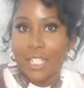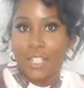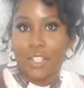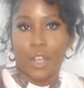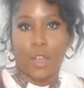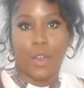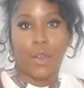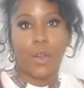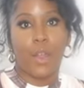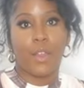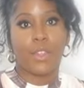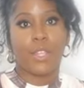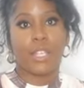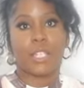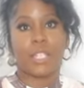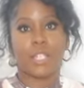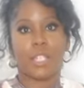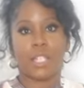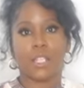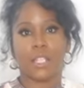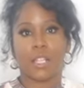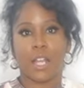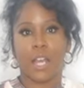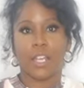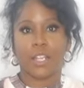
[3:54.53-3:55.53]
So this
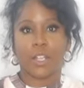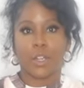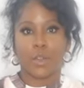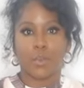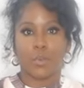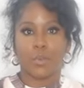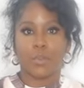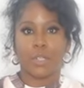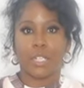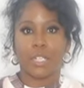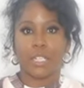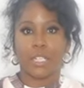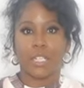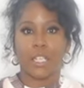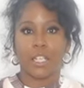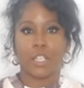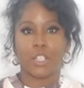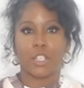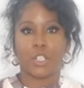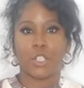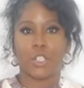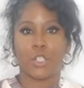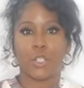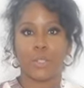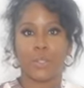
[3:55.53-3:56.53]
is like a really
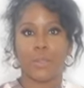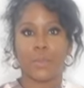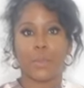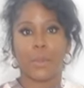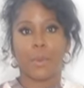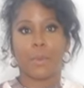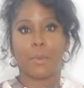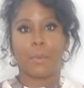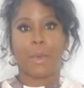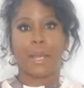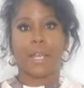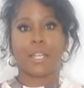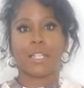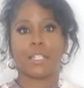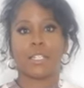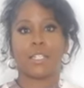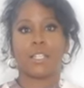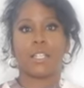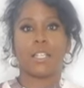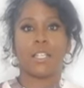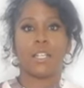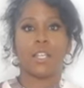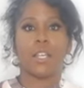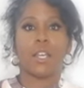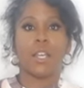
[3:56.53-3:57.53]
cute
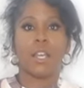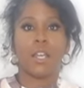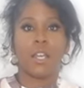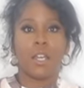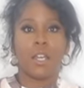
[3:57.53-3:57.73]
maxi.